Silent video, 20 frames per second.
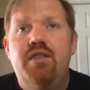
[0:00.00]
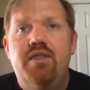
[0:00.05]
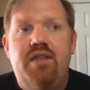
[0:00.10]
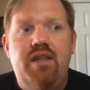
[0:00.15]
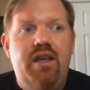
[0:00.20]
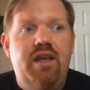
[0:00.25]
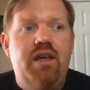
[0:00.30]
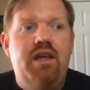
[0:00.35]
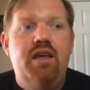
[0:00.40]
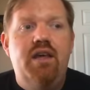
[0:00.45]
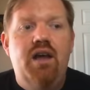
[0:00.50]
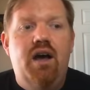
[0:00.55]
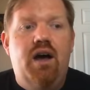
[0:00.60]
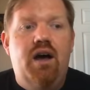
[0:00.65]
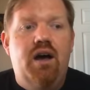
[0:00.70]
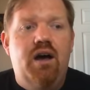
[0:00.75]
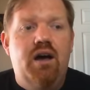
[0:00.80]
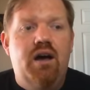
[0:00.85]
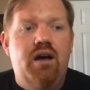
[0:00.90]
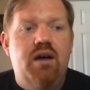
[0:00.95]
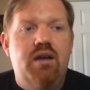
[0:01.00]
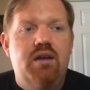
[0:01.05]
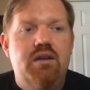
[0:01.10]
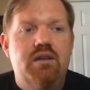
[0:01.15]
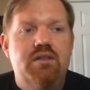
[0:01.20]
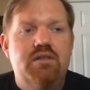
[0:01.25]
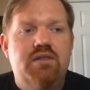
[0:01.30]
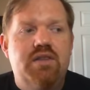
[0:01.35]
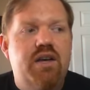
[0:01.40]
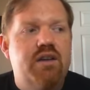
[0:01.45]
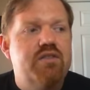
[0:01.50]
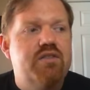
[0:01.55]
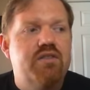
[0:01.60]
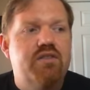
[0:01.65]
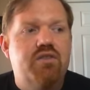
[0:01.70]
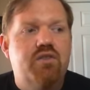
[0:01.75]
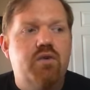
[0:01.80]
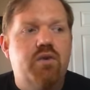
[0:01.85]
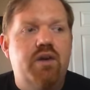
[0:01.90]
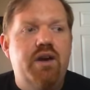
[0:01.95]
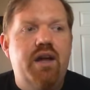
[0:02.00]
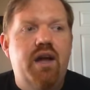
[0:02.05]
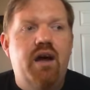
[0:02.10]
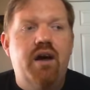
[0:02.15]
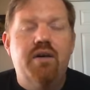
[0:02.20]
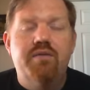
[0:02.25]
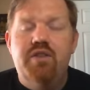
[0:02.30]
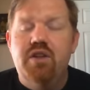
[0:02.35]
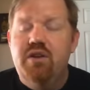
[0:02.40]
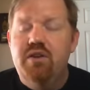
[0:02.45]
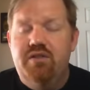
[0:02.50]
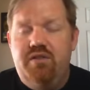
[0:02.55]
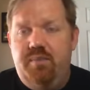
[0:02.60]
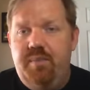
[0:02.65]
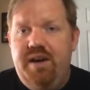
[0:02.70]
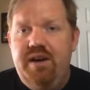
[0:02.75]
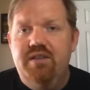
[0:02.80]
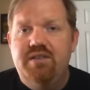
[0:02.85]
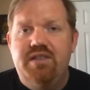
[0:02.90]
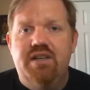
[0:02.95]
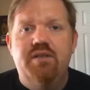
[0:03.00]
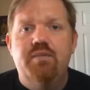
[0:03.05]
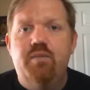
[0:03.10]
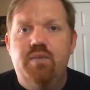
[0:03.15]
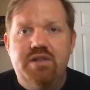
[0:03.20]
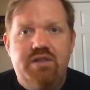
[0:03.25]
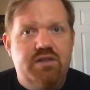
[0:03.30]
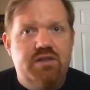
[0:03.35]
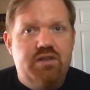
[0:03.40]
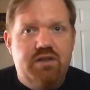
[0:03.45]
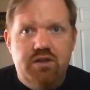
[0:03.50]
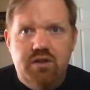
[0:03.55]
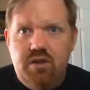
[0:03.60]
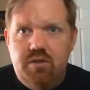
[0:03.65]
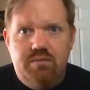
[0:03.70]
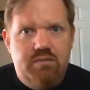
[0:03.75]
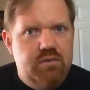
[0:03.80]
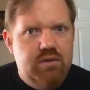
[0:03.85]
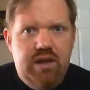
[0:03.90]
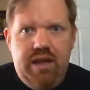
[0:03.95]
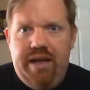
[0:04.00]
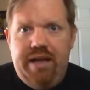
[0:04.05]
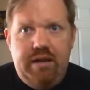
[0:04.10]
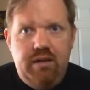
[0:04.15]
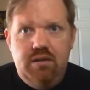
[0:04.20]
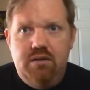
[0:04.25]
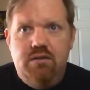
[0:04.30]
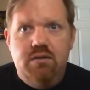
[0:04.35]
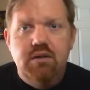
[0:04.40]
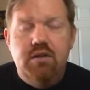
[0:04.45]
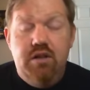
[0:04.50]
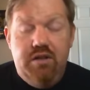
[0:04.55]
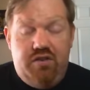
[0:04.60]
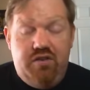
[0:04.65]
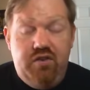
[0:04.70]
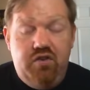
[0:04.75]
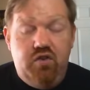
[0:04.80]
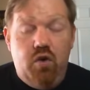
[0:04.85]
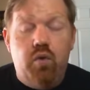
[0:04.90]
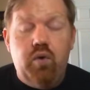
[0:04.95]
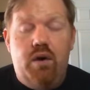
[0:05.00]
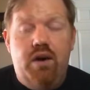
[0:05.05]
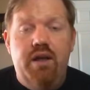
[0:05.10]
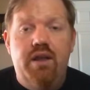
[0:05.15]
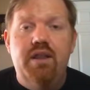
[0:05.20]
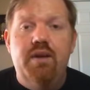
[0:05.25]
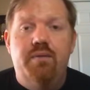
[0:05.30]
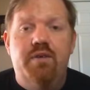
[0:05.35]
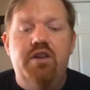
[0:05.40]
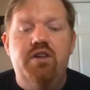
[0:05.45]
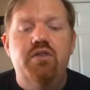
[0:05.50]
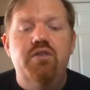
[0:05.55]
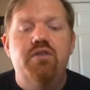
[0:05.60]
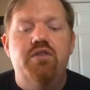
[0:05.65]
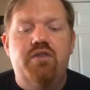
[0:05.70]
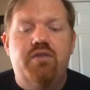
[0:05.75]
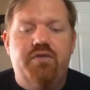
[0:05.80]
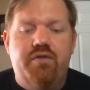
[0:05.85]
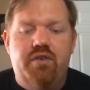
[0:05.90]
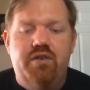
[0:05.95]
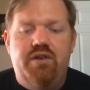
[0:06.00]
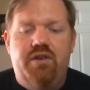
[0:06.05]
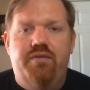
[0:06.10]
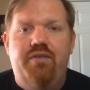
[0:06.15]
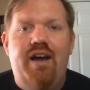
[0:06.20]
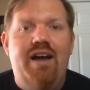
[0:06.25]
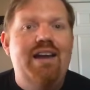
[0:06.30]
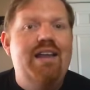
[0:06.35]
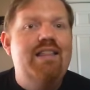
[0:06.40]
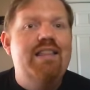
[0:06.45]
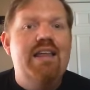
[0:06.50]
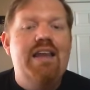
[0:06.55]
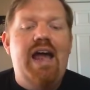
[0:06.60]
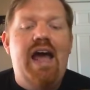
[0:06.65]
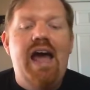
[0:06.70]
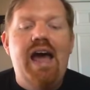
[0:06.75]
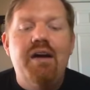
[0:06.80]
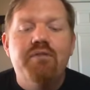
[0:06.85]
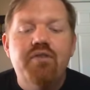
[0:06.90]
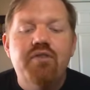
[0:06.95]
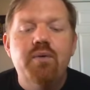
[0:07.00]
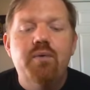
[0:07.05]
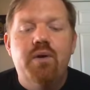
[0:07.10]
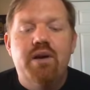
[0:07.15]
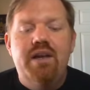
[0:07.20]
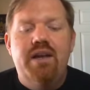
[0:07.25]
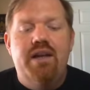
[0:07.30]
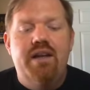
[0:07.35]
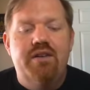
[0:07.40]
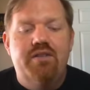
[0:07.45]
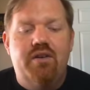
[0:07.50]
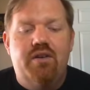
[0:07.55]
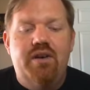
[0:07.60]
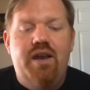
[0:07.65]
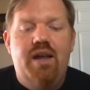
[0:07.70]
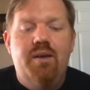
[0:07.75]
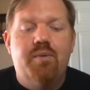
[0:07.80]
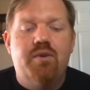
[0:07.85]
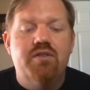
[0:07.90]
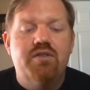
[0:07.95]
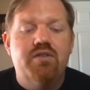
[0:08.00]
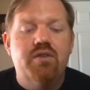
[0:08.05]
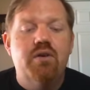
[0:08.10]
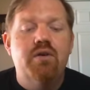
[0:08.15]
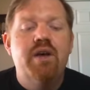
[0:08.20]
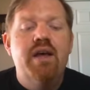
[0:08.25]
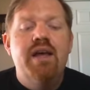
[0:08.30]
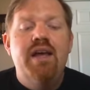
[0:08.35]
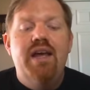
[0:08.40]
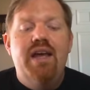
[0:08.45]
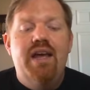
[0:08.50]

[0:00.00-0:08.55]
the Good Samaritan, which is the, like, the story that we use for defining that everyone is our neighbor. So